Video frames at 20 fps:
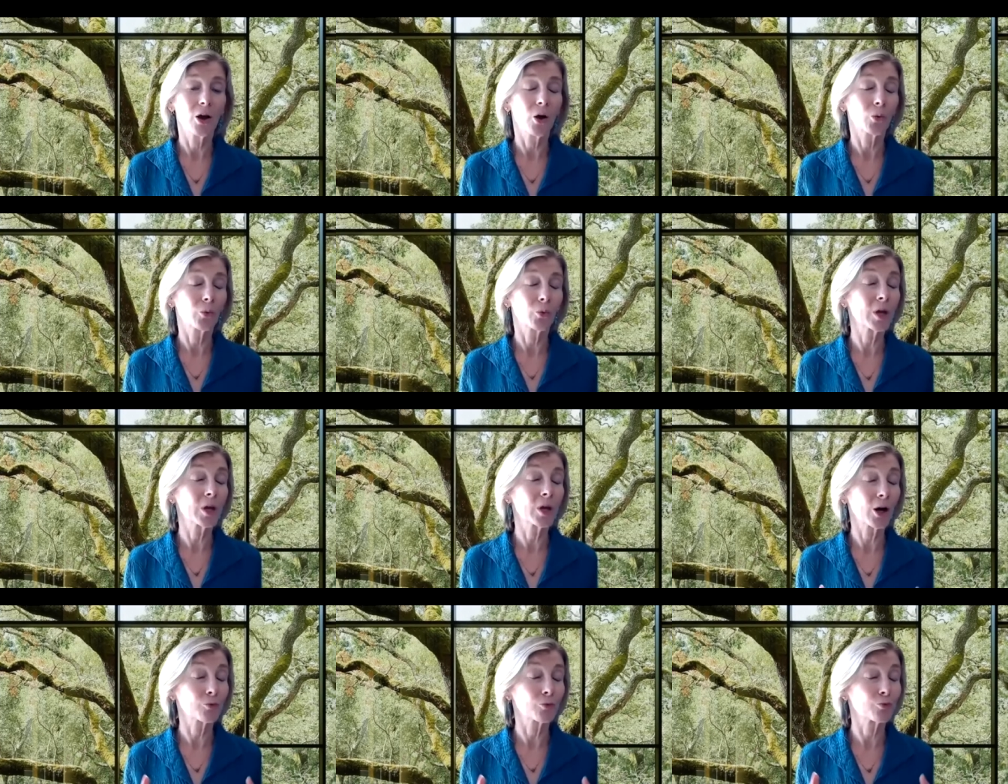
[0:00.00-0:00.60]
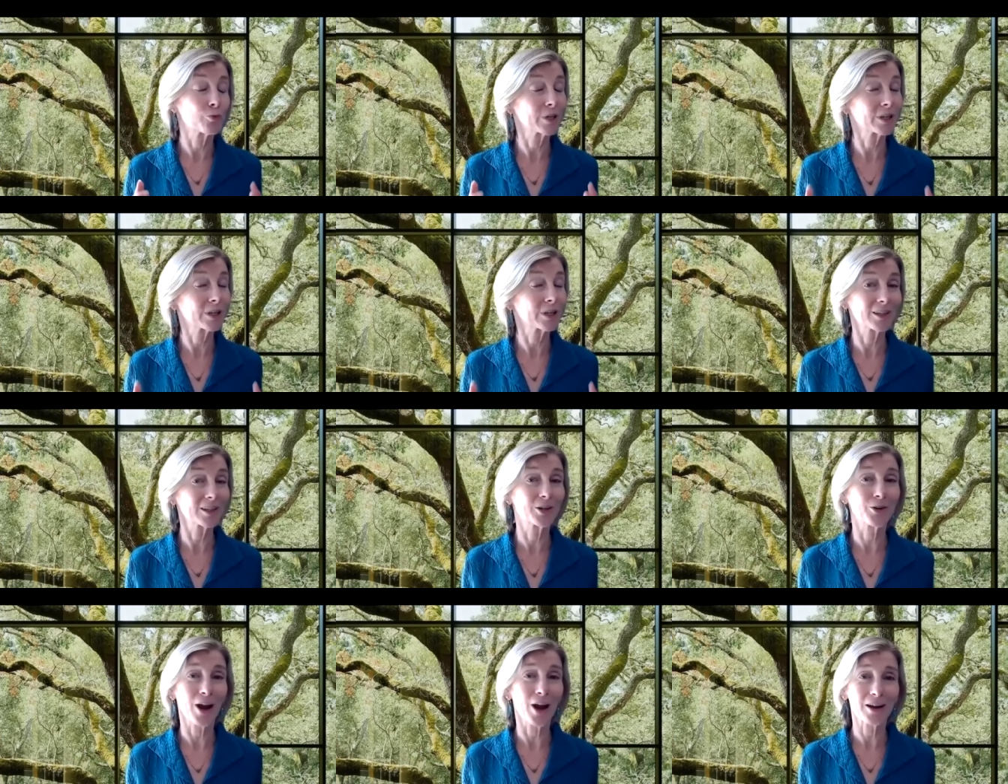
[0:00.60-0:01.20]
We are really
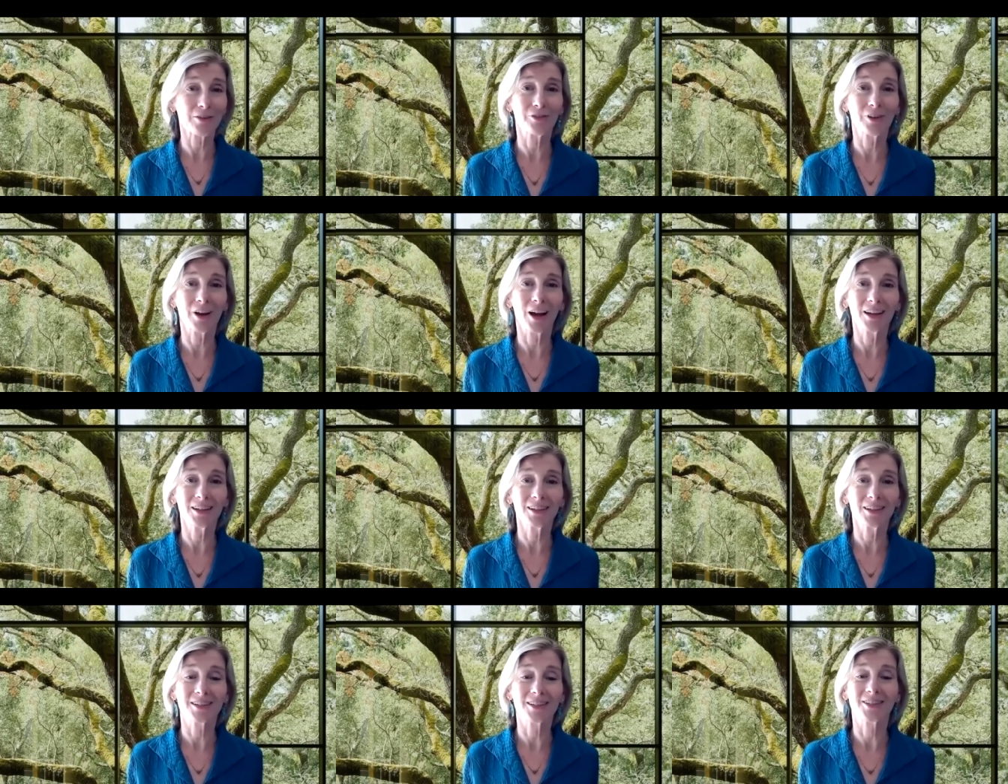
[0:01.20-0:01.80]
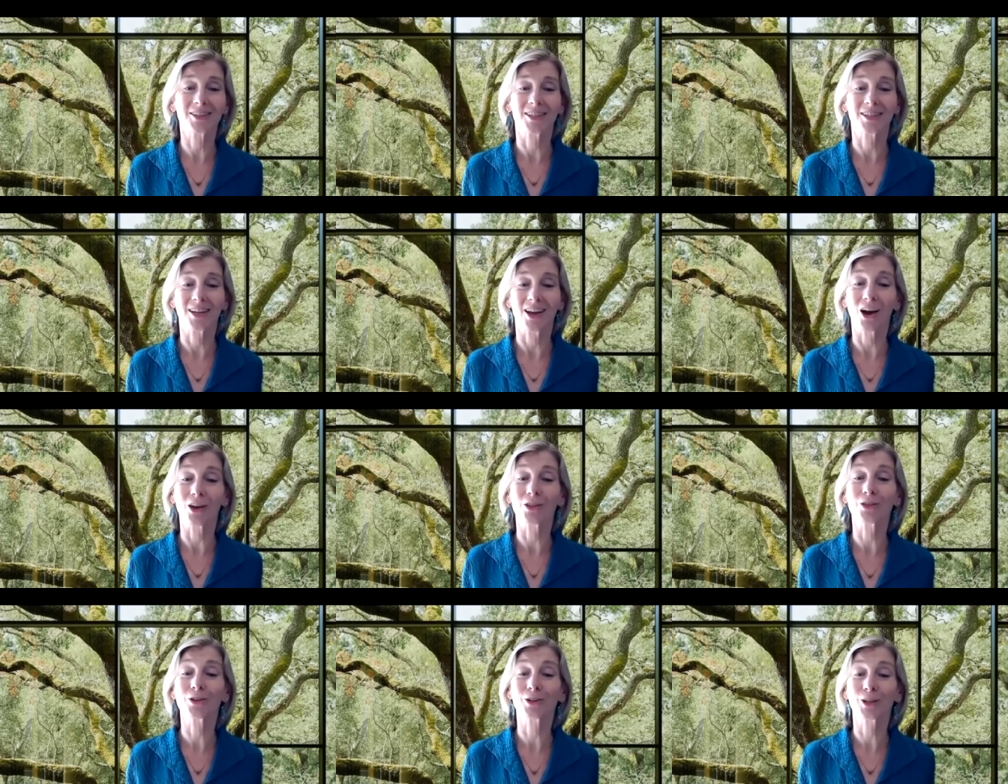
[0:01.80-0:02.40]
gratified to see
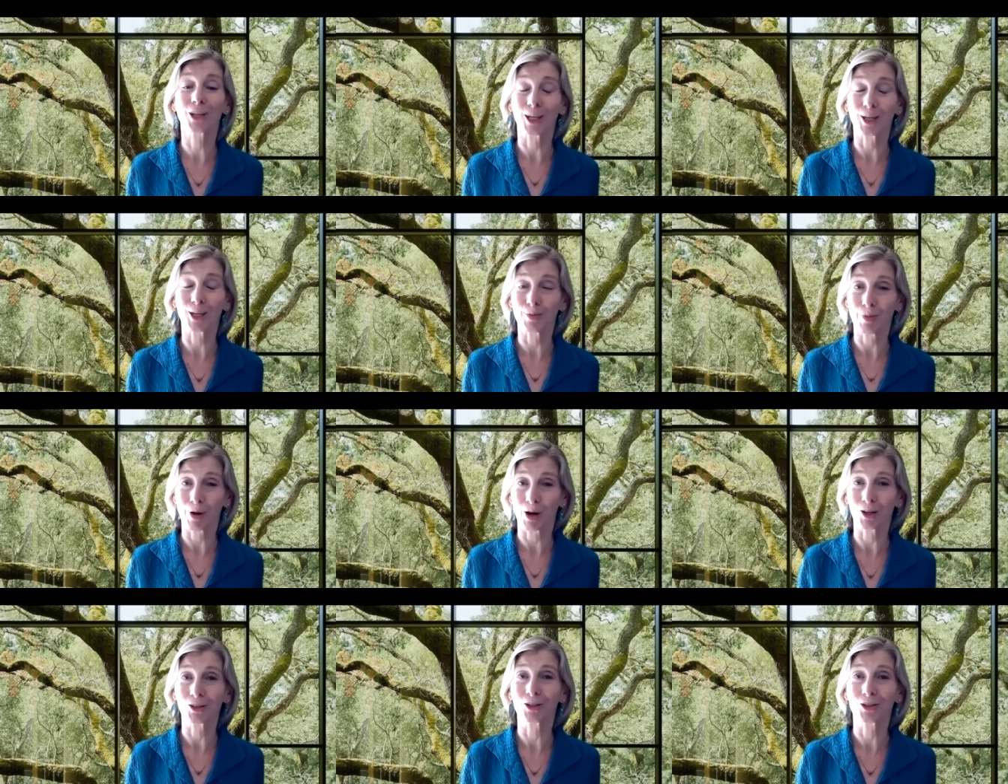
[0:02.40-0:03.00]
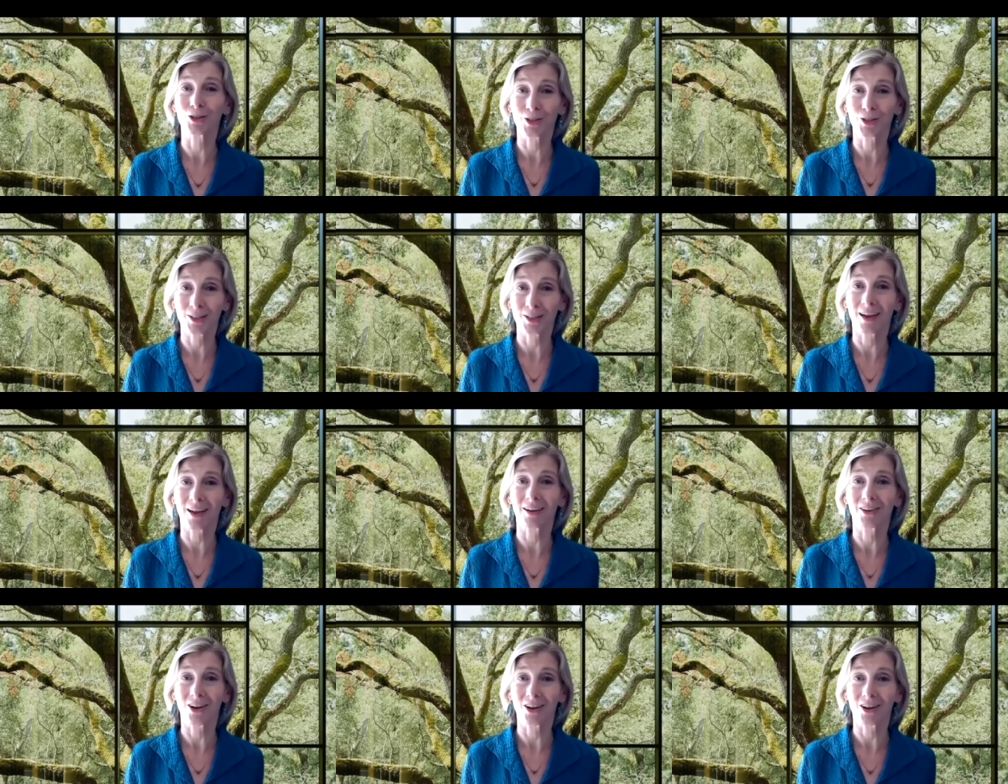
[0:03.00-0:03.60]
other key partners
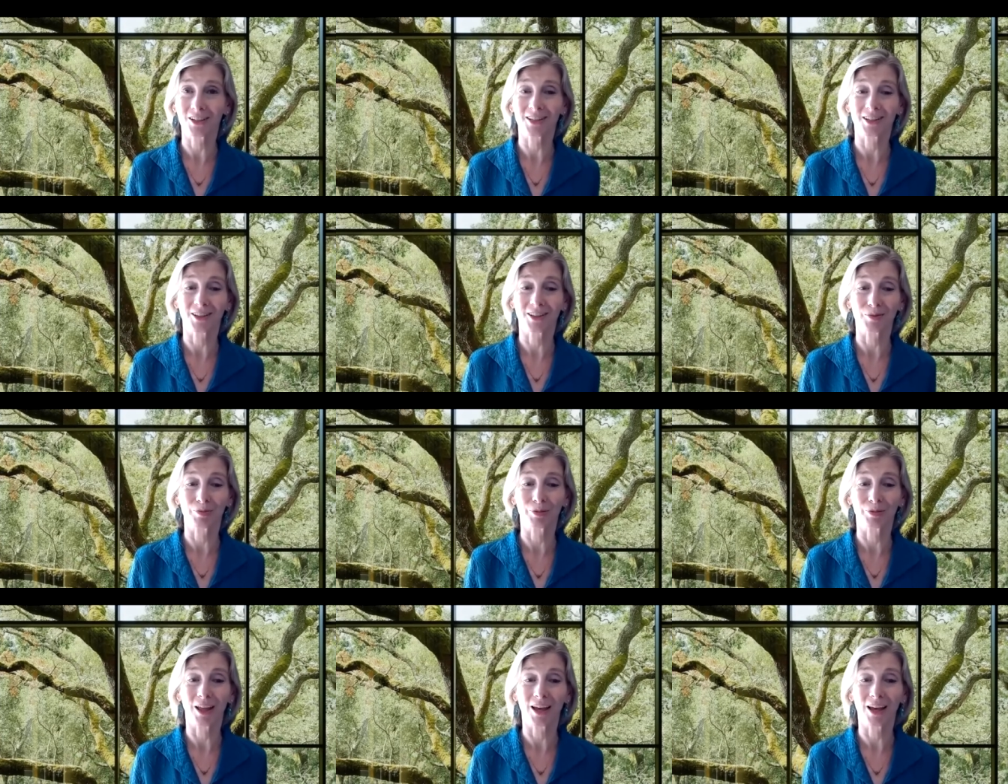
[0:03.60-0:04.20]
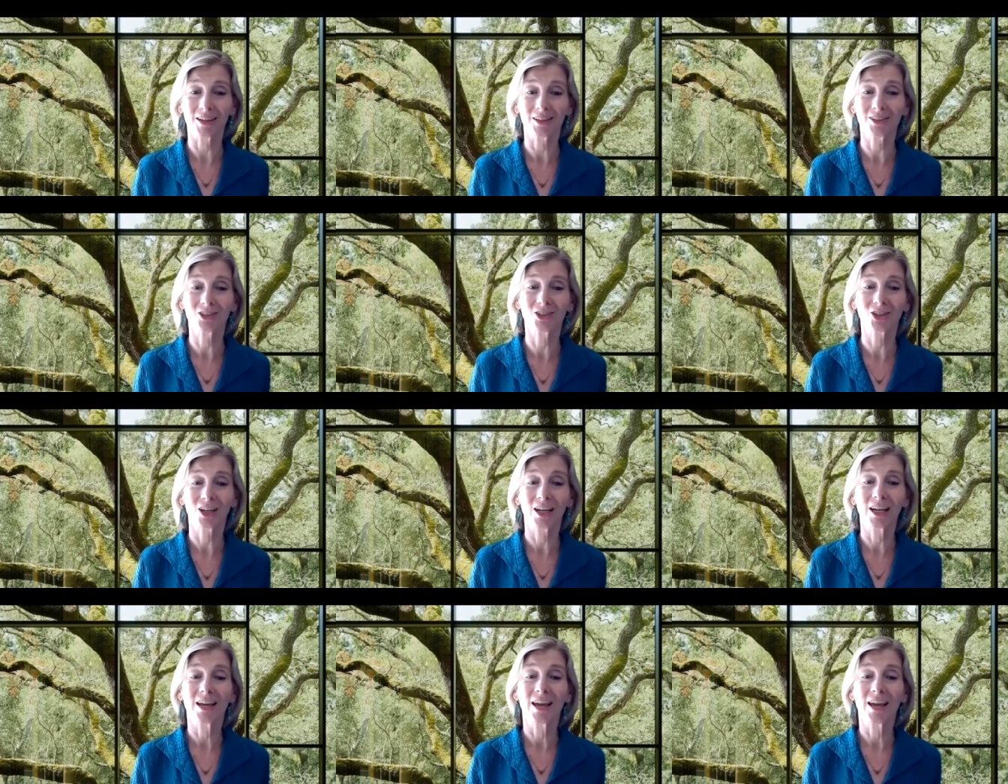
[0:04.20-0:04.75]
sign on to the pledge,